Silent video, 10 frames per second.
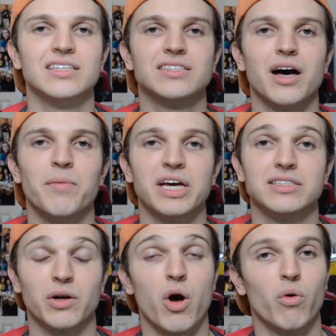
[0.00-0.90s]
is
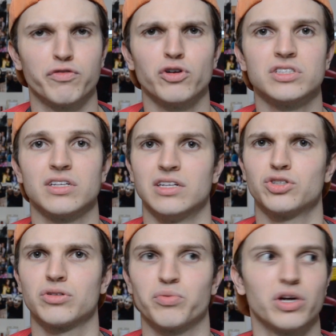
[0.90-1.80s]
amazing. First
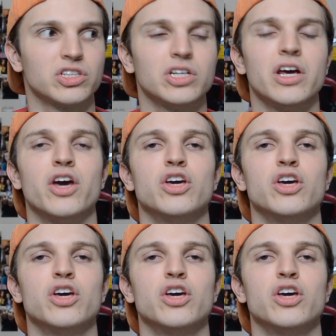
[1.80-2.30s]
initial impression.